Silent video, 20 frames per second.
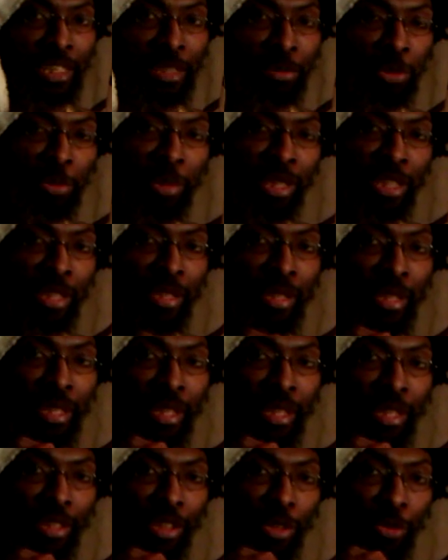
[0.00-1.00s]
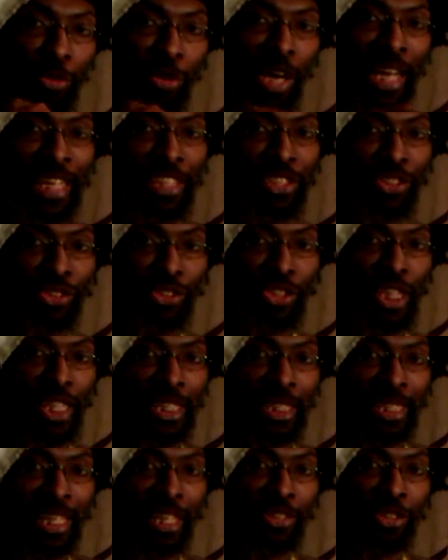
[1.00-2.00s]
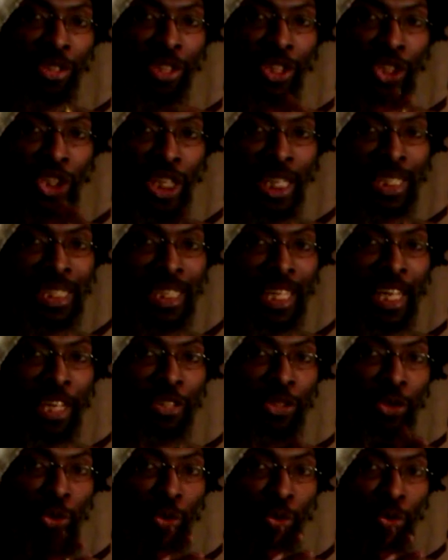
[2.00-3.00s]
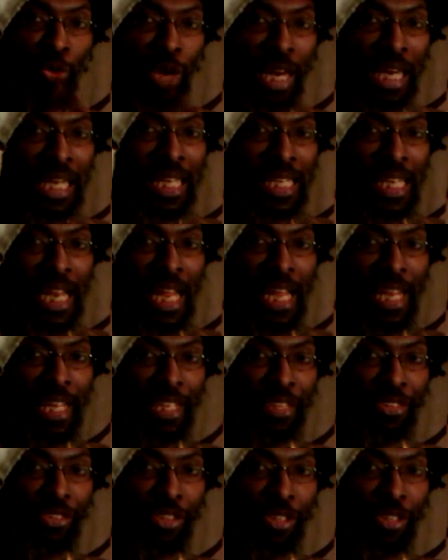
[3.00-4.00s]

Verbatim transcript: I'm talking about the righteous Gentiles, or the Gentiles who recognize.